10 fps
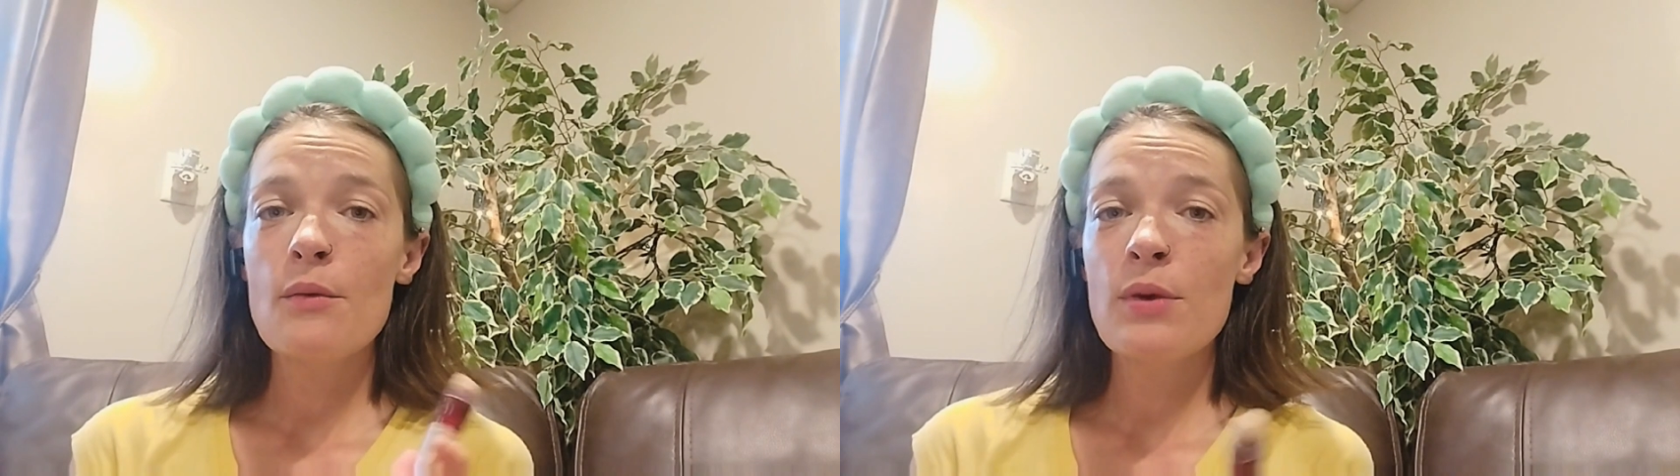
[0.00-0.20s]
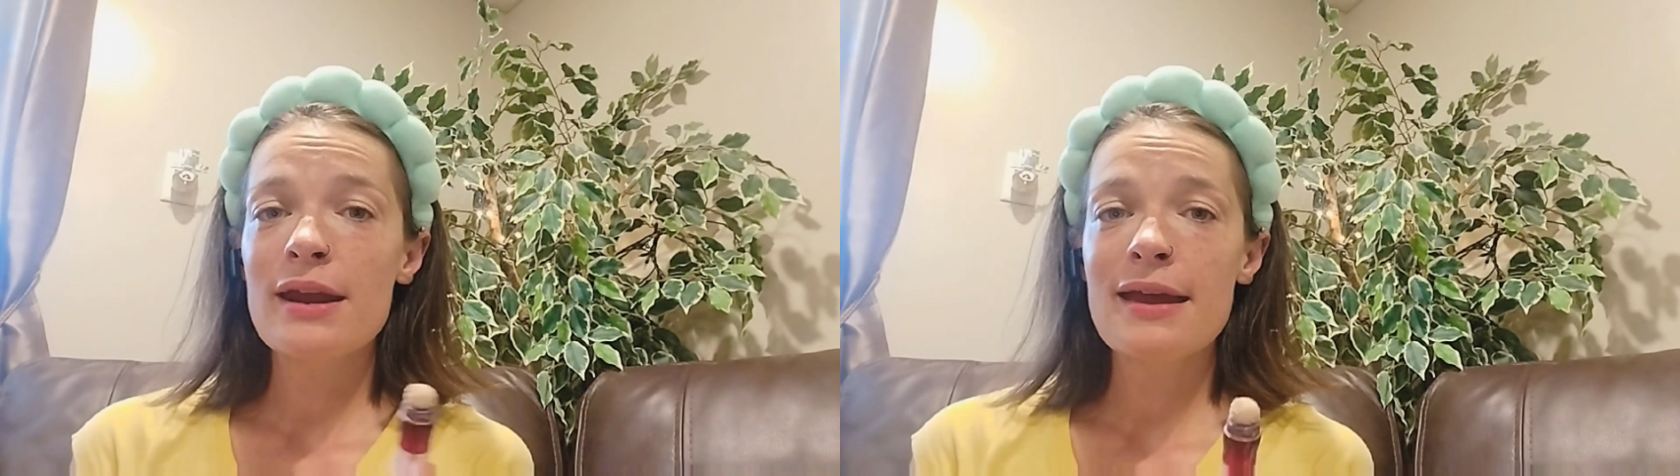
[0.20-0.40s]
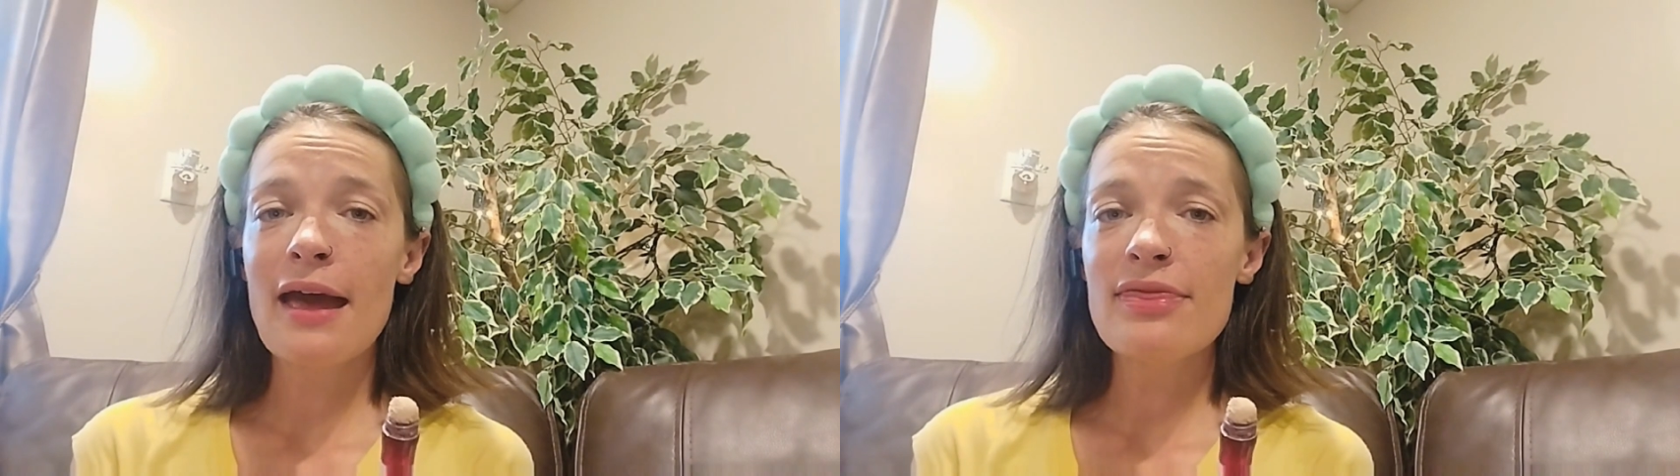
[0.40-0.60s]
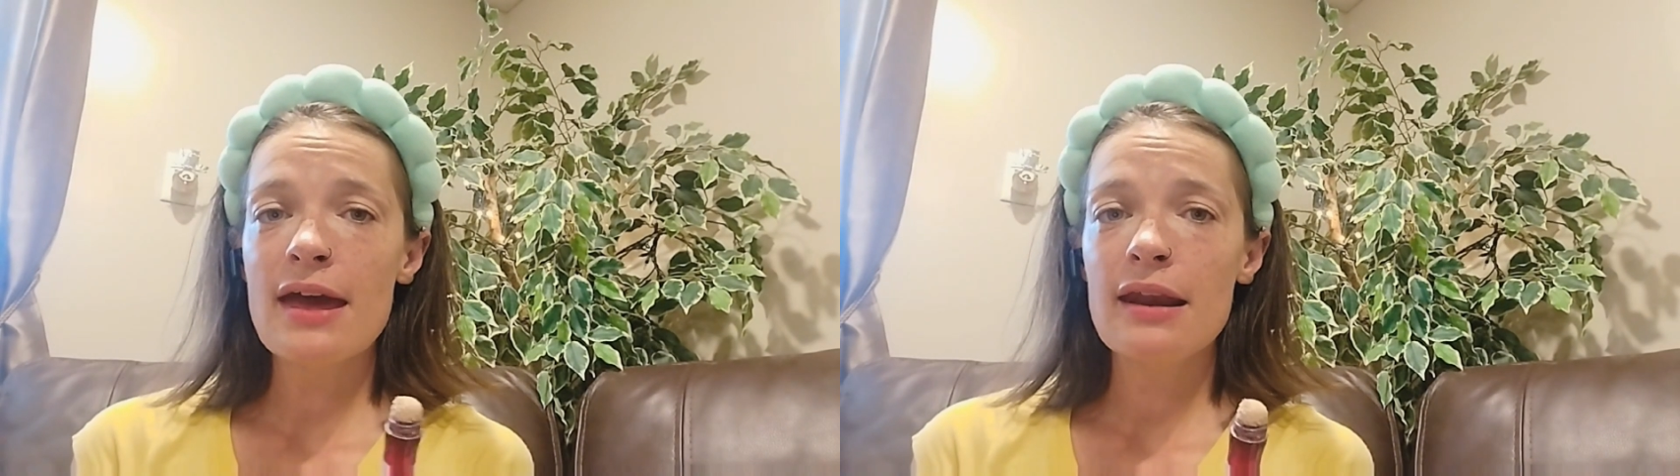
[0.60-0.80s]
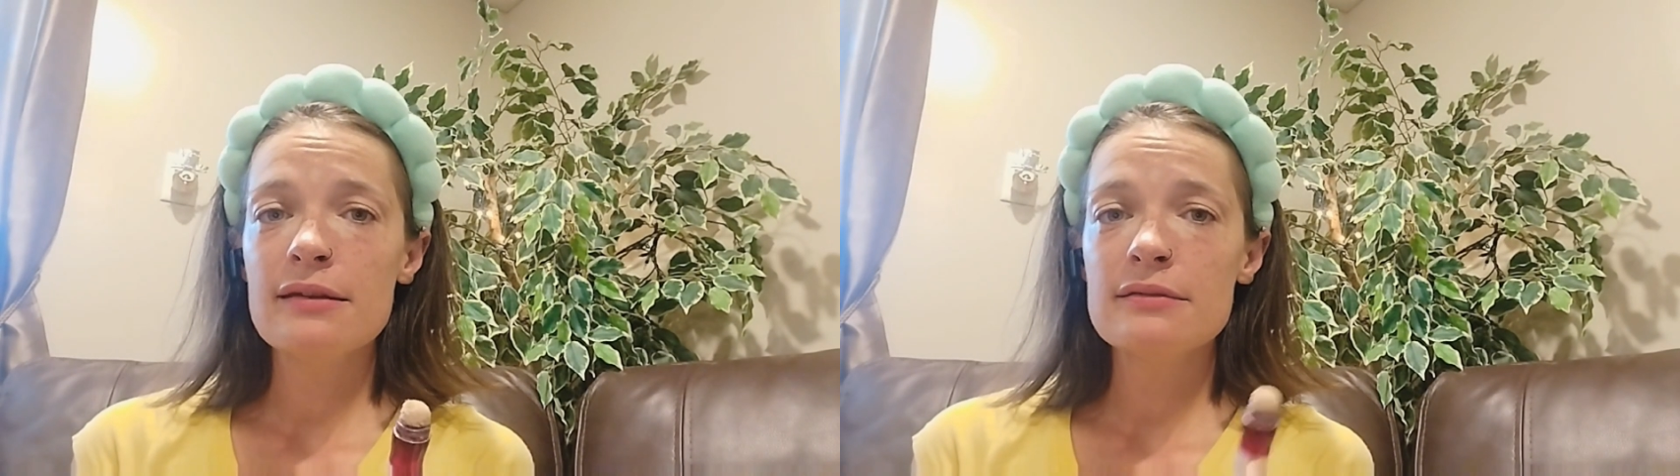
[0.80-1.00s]
When I had
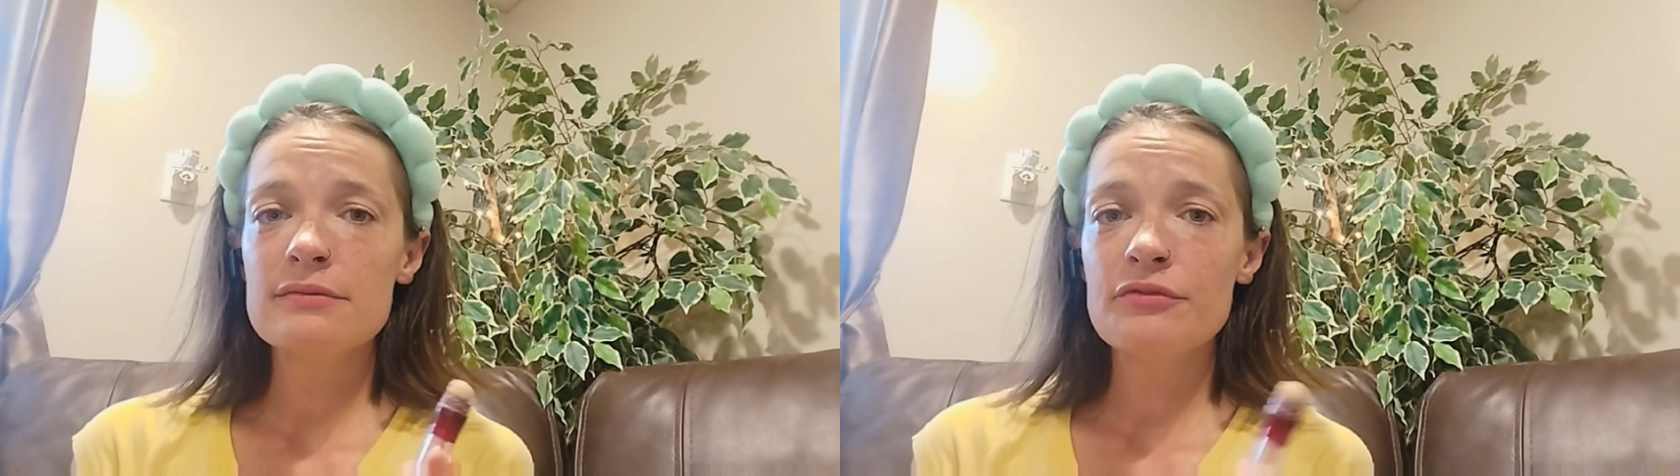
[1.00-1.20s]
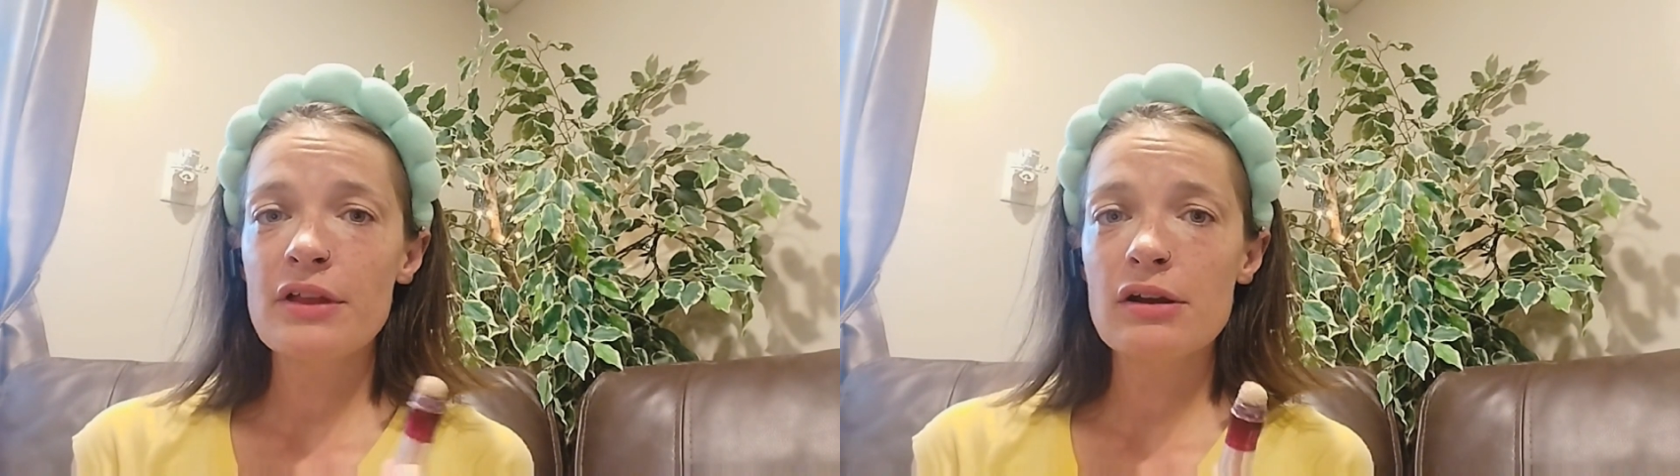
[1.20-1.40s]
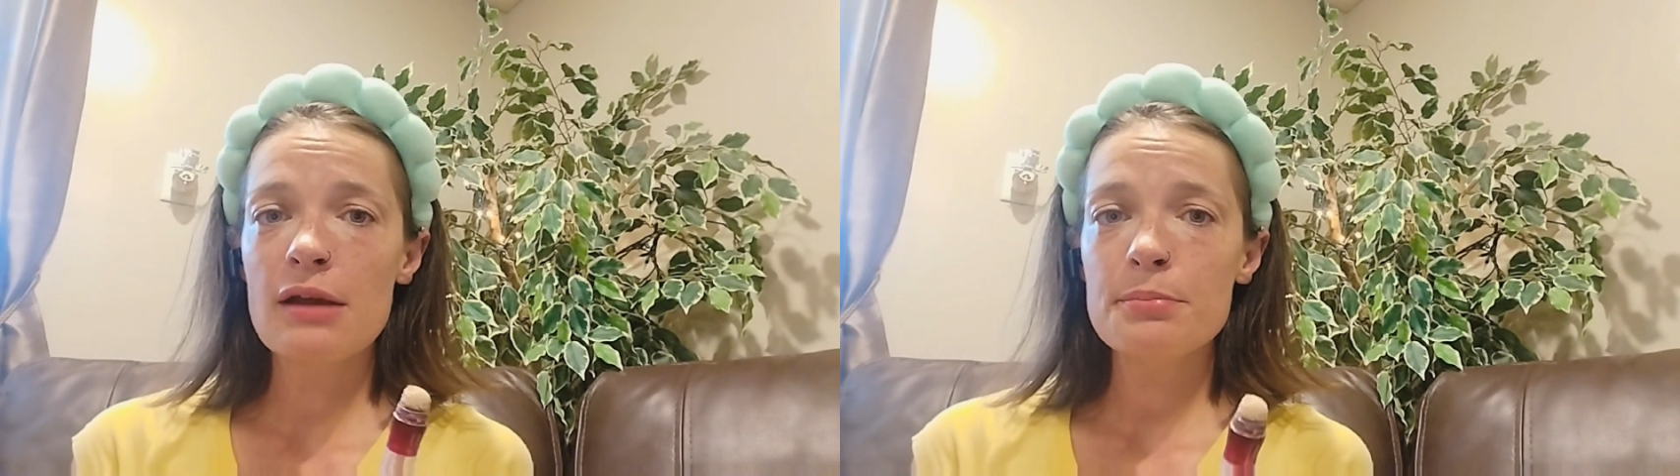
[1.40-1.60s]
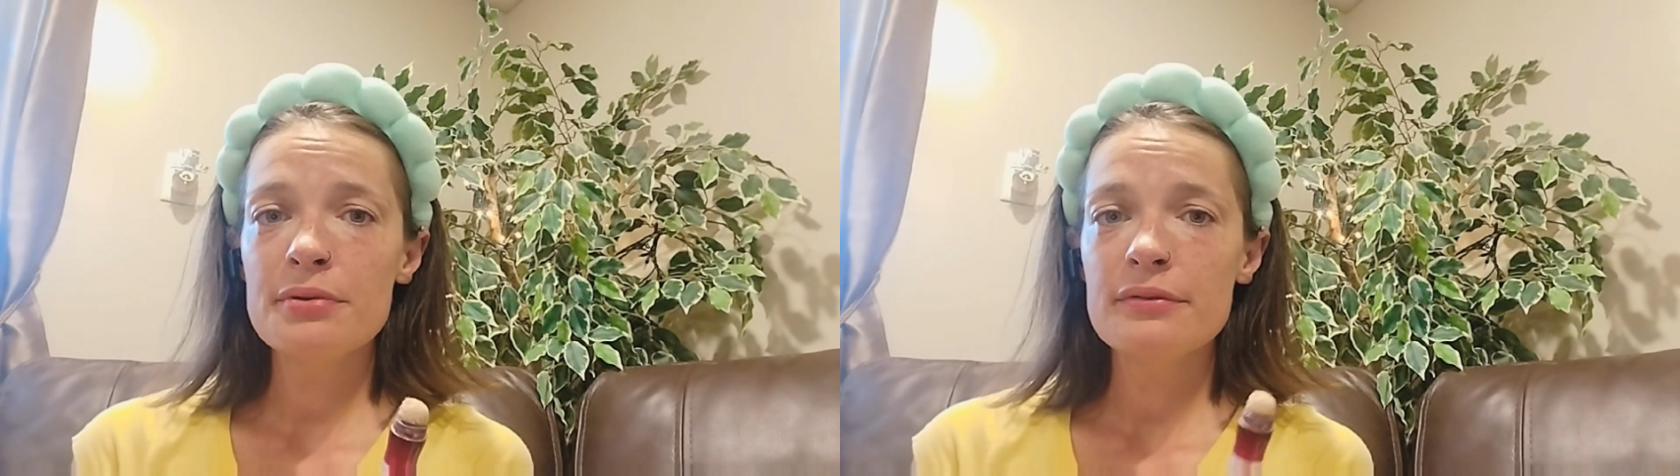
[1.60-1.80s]
that flare-up